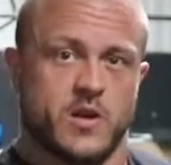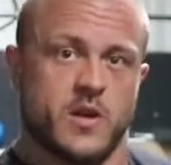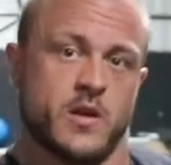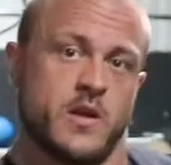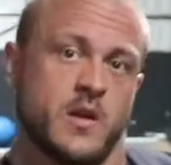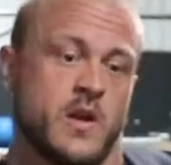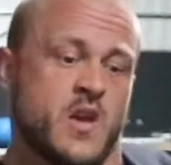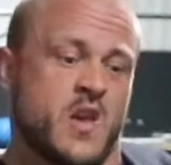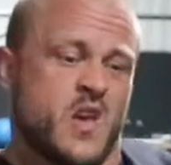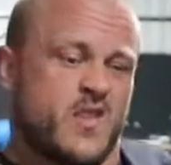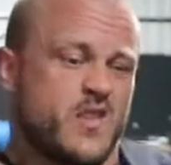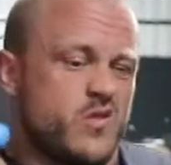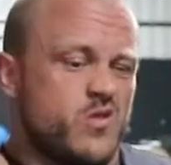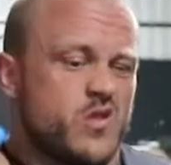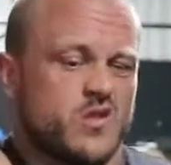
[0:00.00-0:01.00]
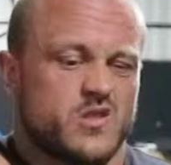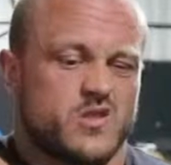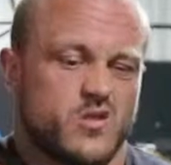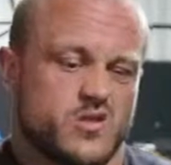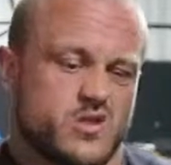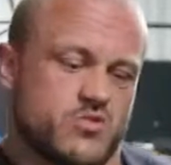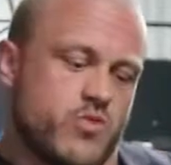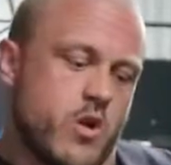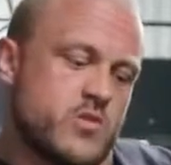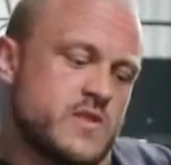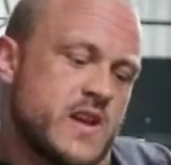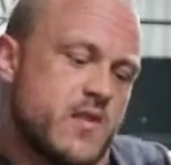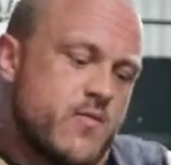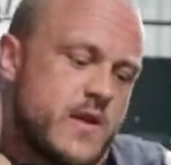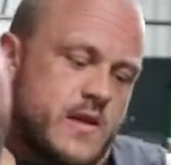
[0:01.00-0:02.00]
And then all you're going to do is just
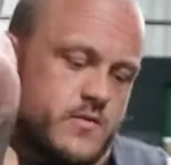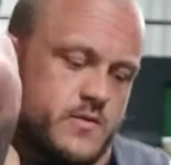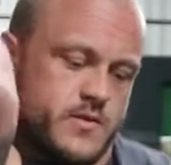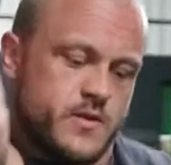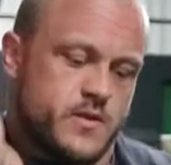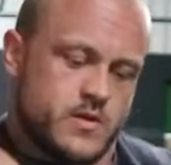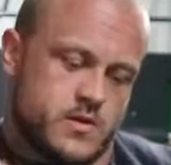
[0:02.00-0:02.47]
rotate round.